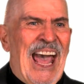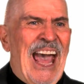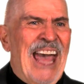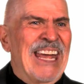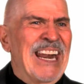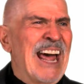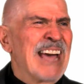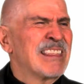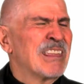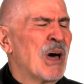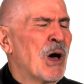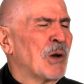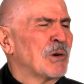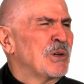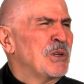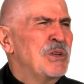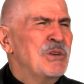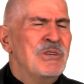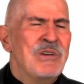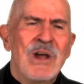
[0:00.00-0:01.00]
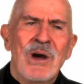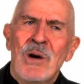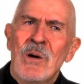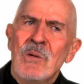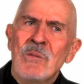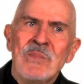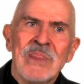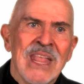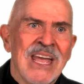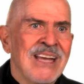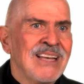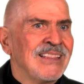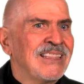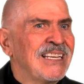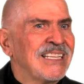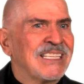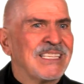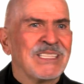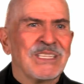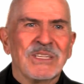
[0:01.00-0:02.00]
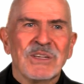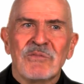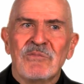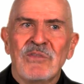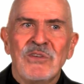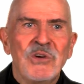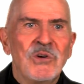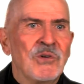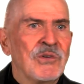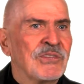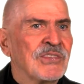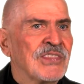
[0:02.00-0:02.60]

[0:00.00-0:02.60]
And I thought, you know, this is a view of